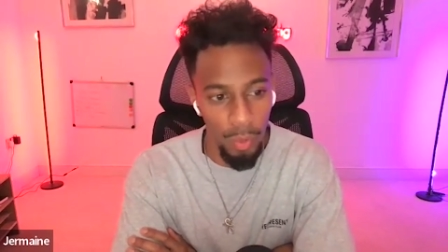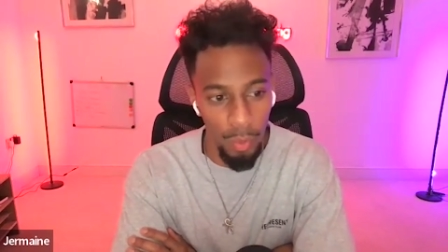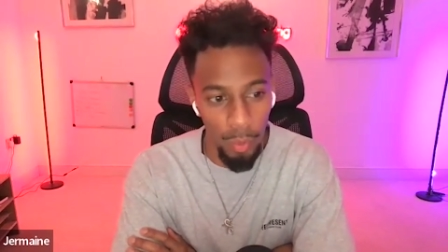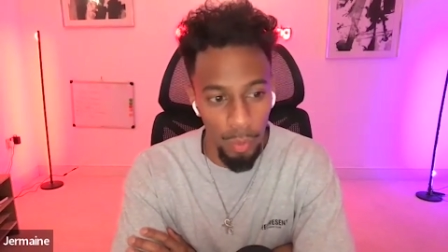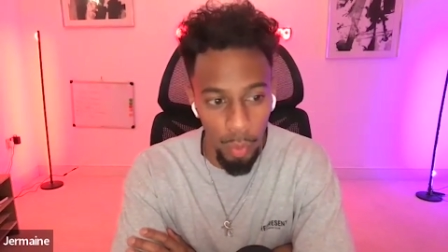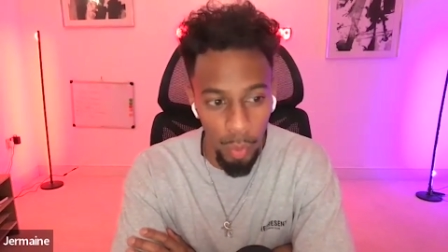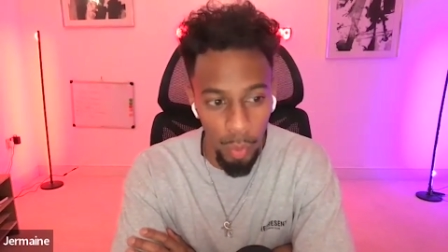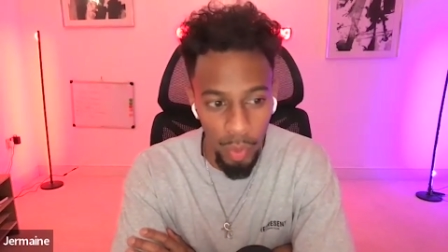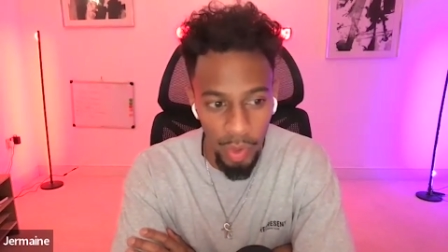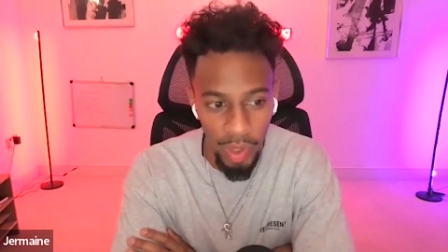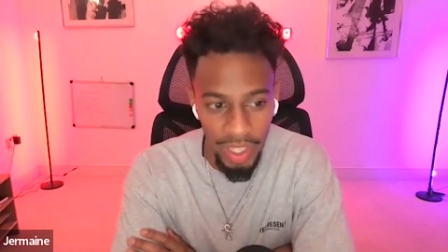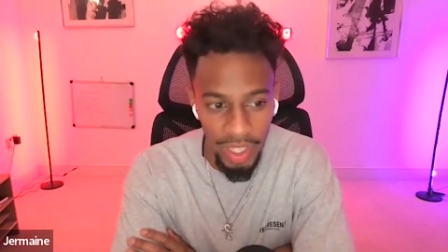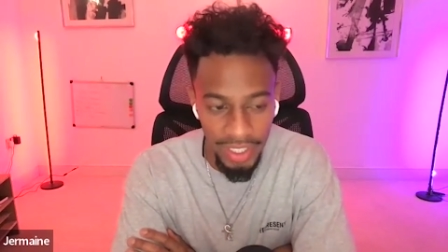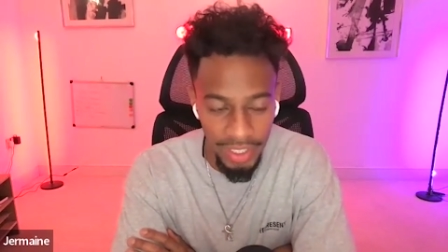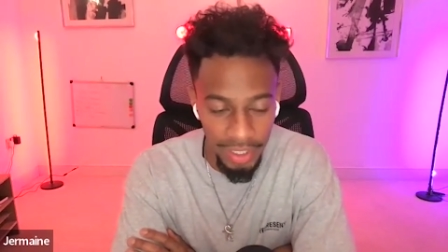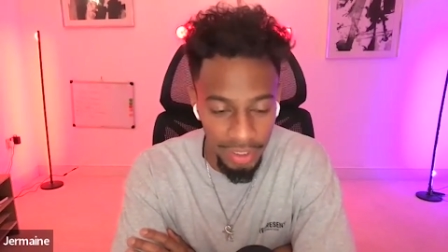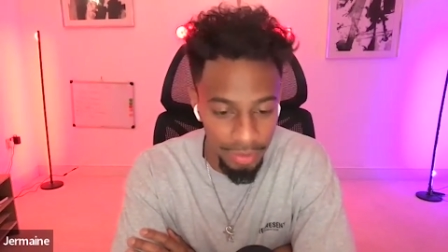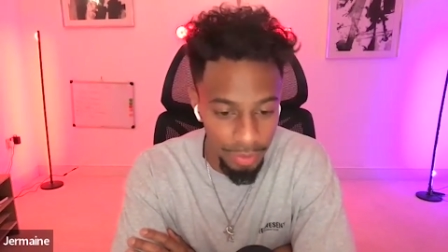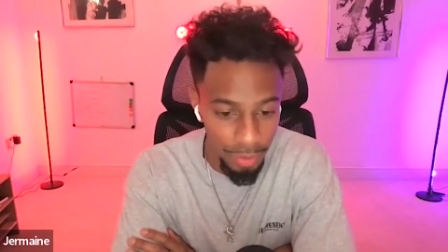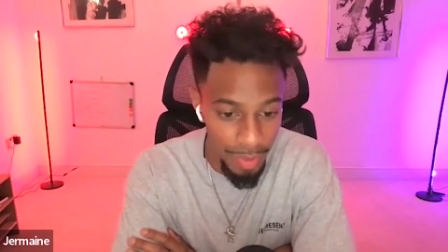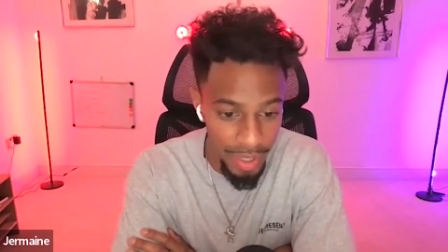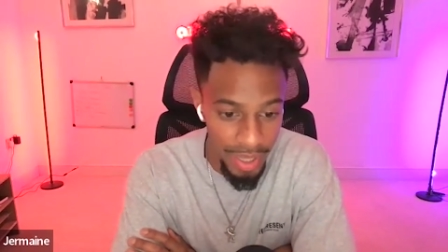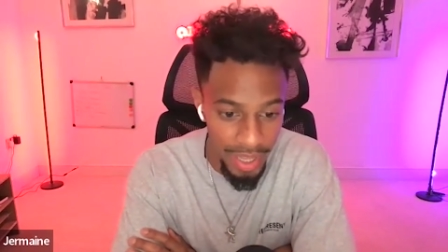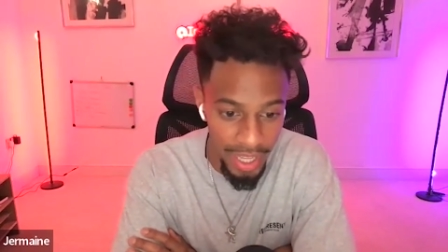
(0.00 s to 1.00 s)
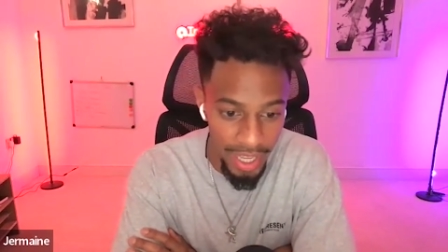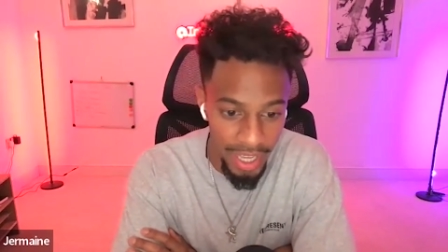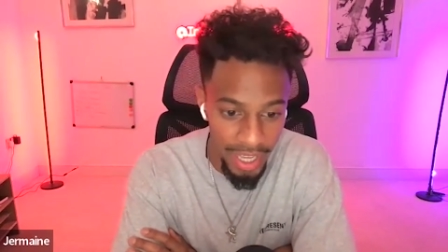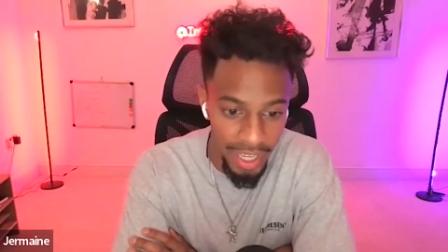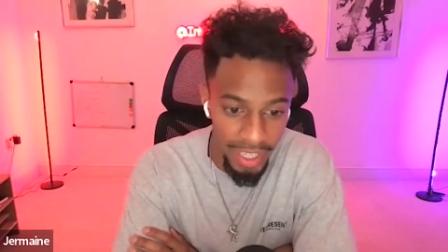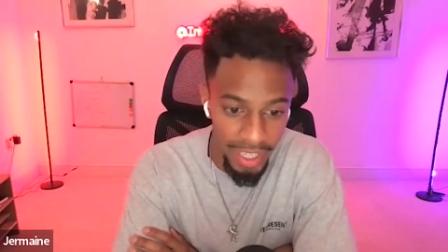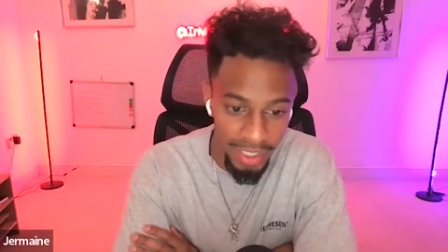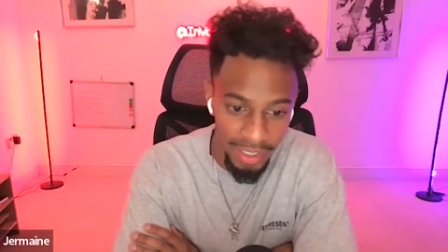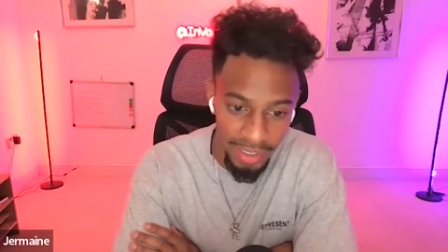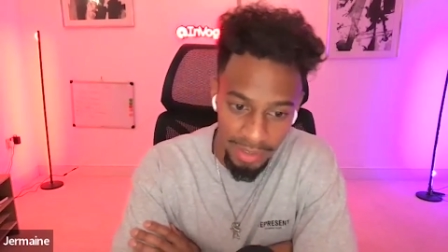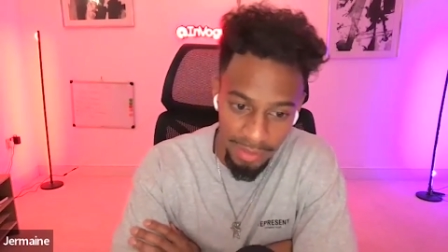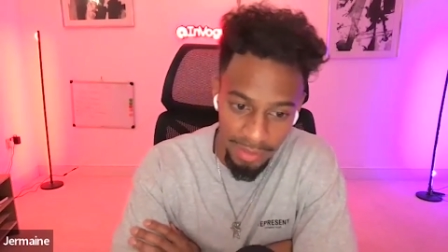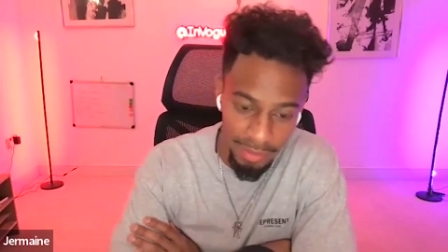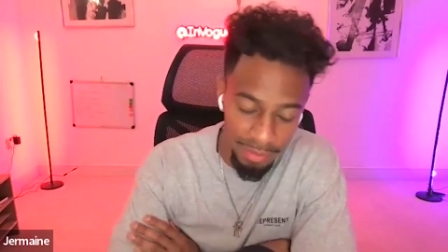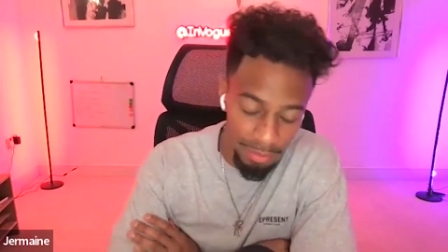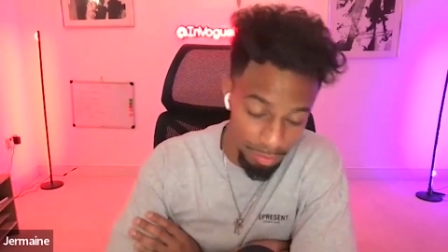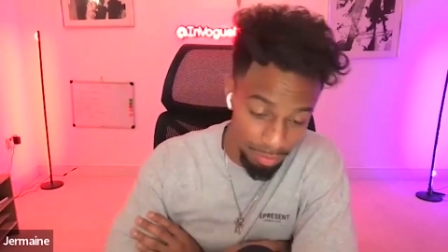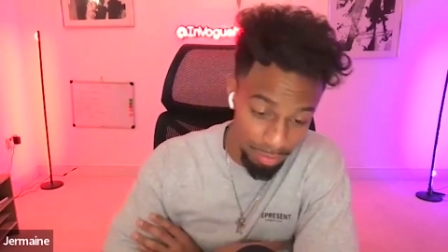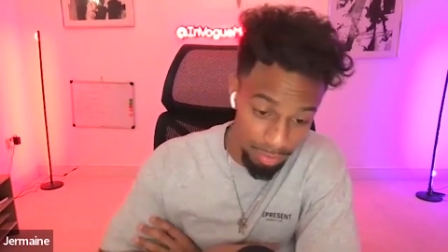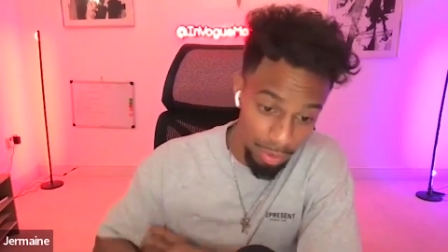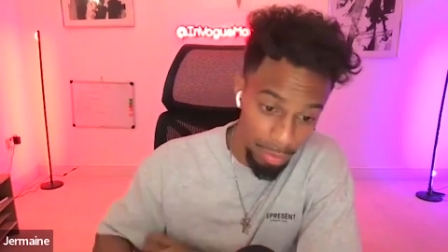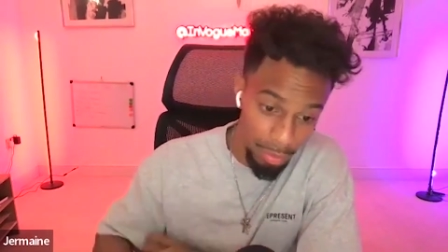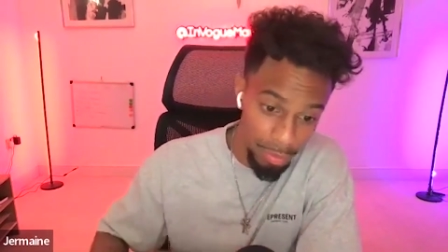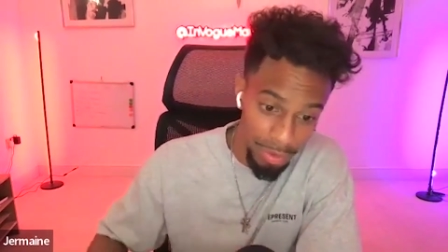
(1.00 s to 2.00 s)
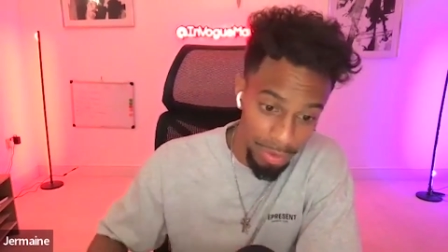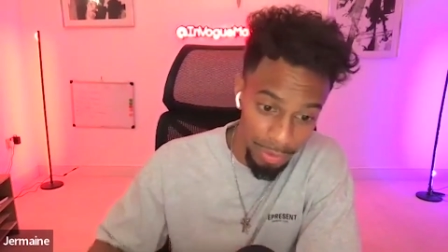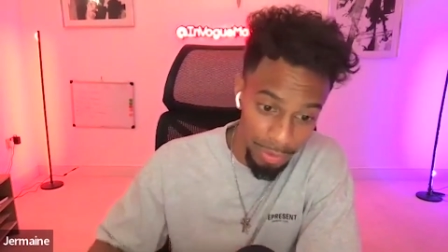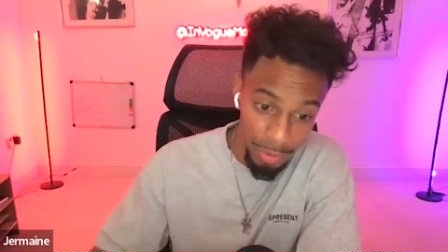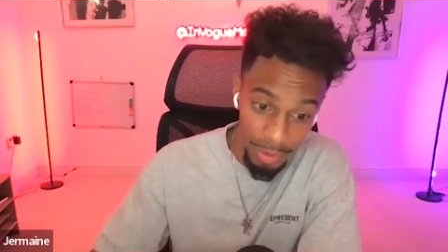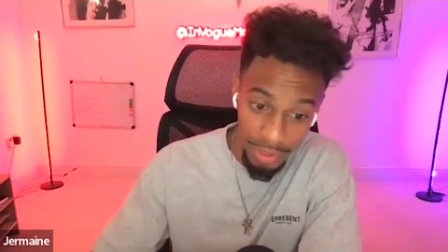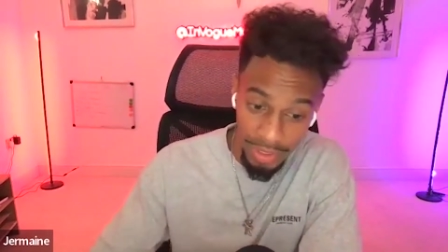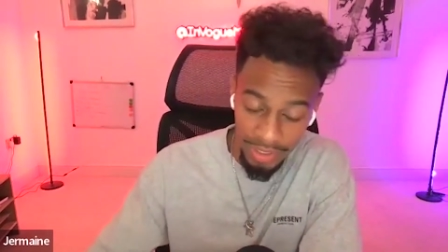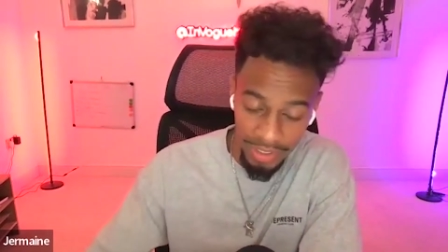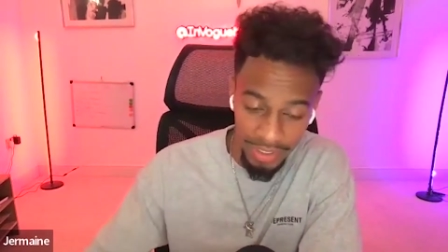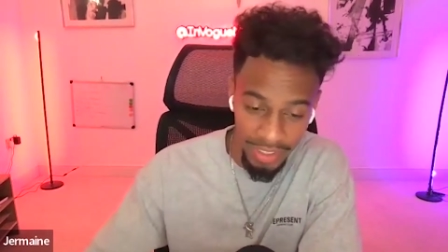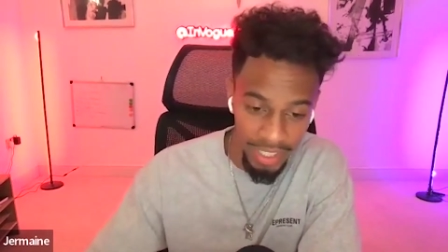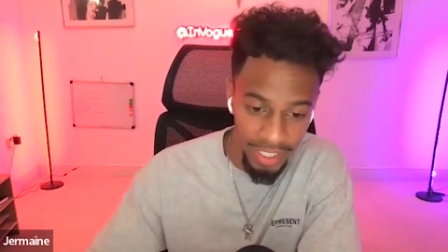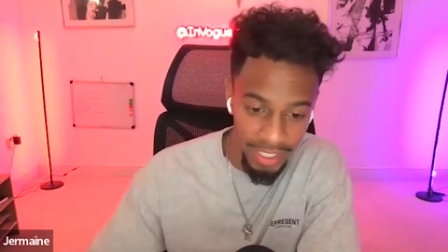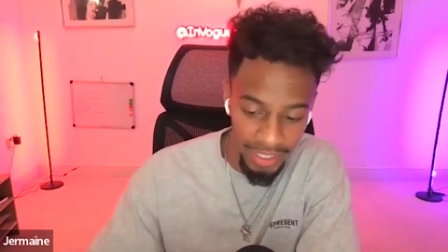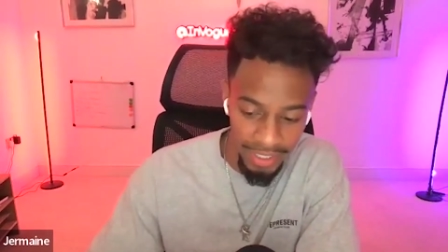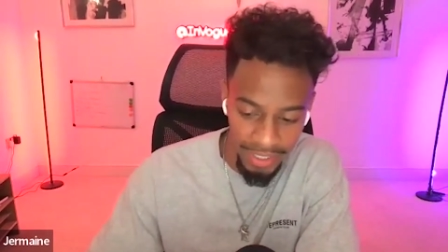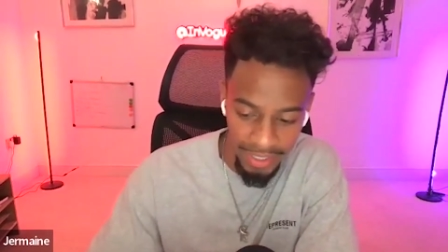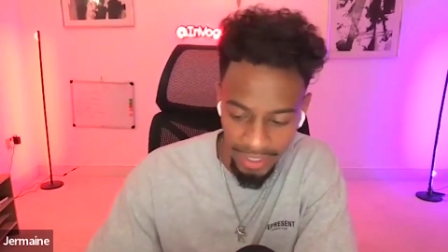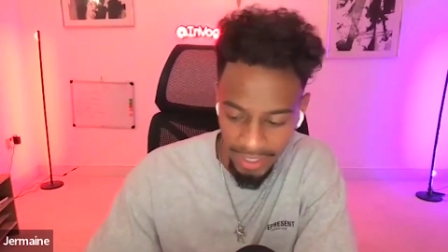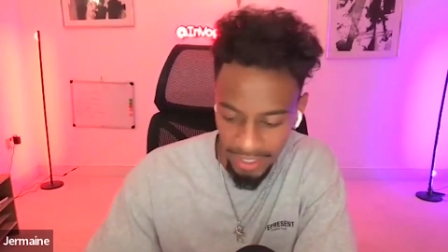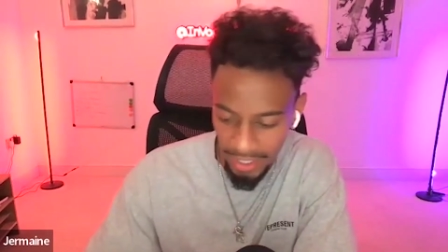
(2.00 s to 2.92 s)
What that does for me there, probably real estate.